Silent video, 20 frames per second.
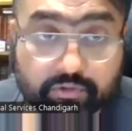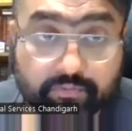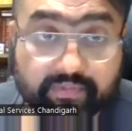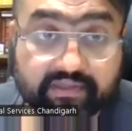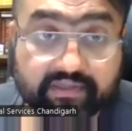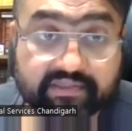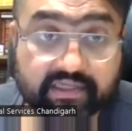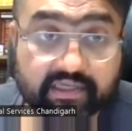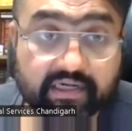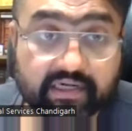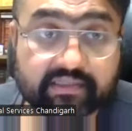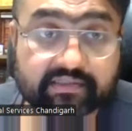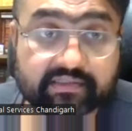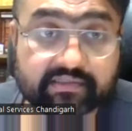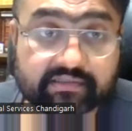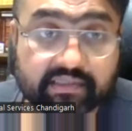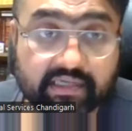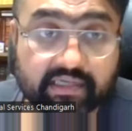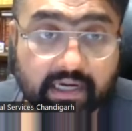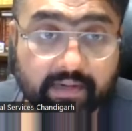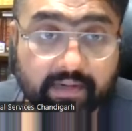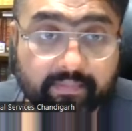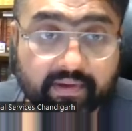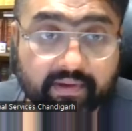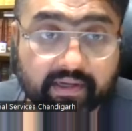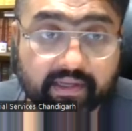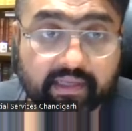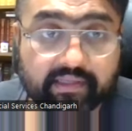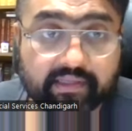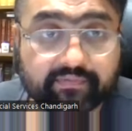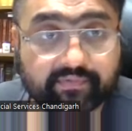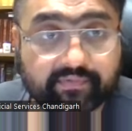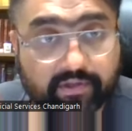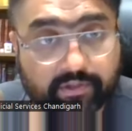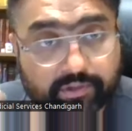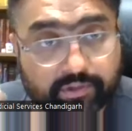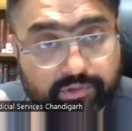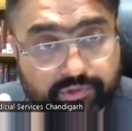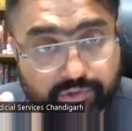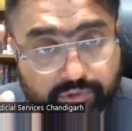So basically, this is a landmark case
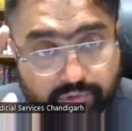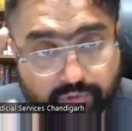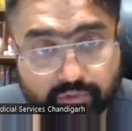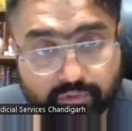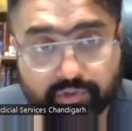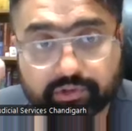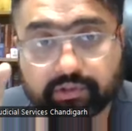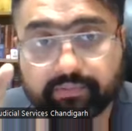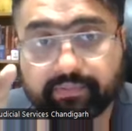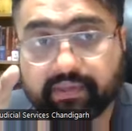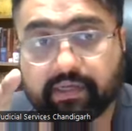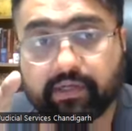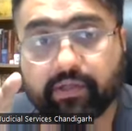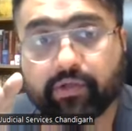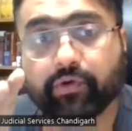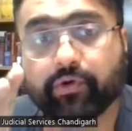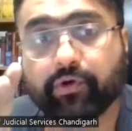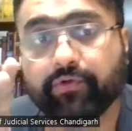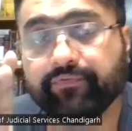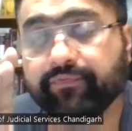where we should know the meaning